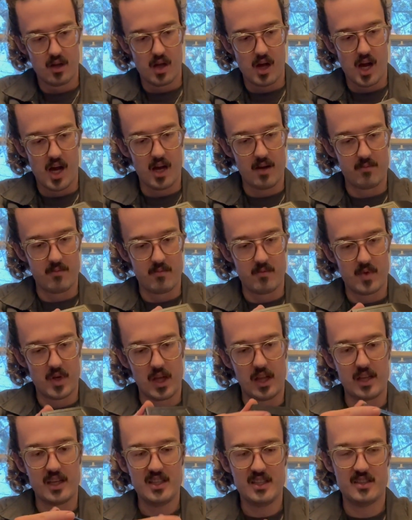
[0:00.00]
I'm
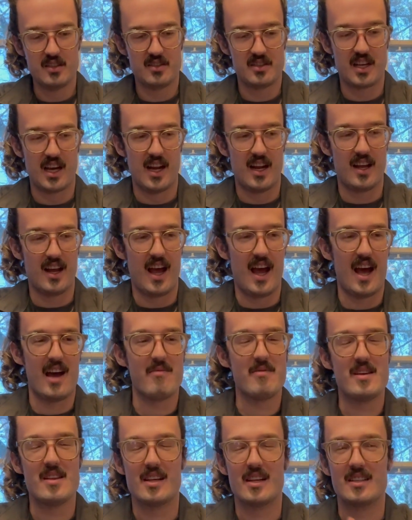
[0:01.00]
at least just kind of
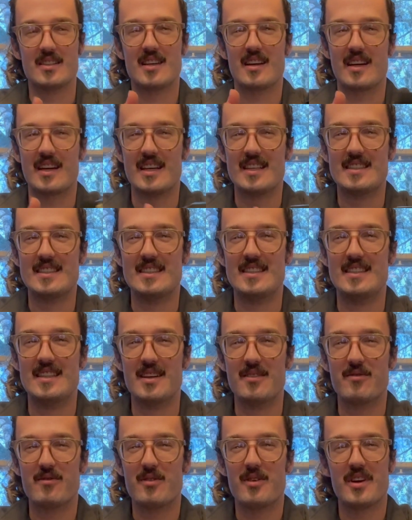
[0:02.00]
happy that it's
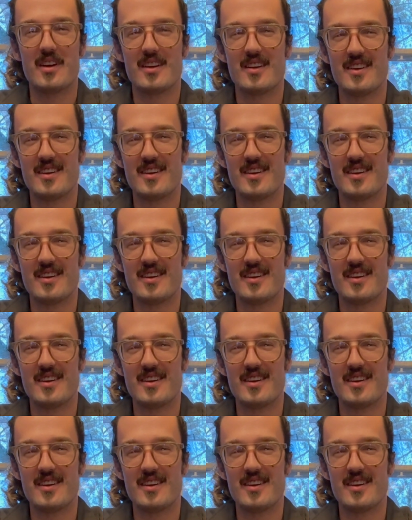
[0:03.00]
different.